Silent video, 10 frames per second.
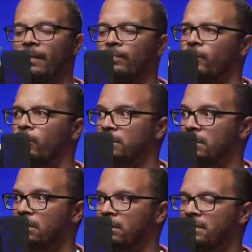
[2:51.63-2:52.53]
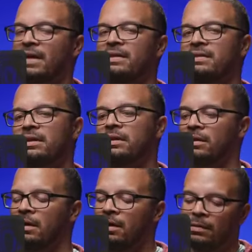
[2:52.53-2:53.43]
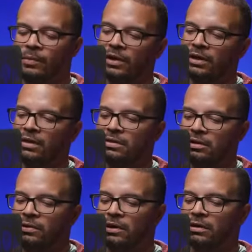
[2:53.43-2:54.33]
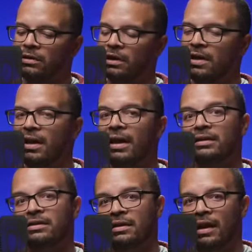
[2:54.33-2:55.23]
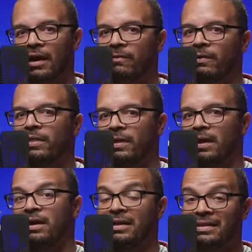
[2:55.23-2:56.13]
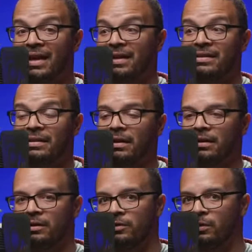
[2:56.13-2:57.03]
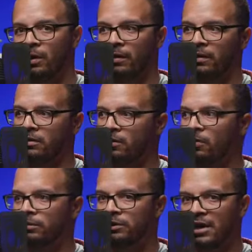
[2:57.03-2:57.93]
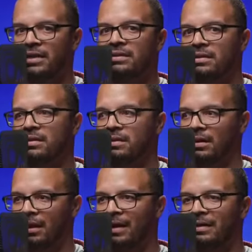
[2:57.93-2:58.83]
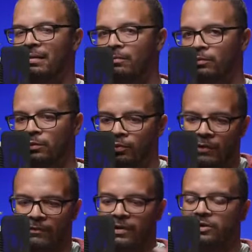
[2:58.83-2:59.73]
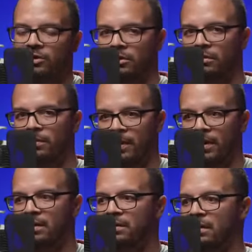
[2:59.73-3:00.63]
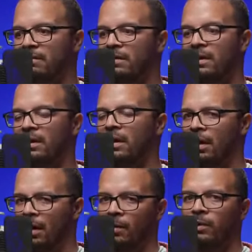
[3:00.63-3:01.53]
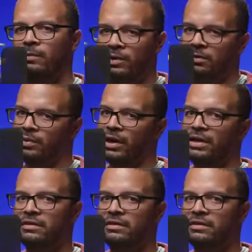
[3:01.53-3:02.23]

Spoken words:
what is it called, Citus Link, because you can connect everything in Citus Link and do all these cool chases and light fixture things and everything. I wouldn't be surprised if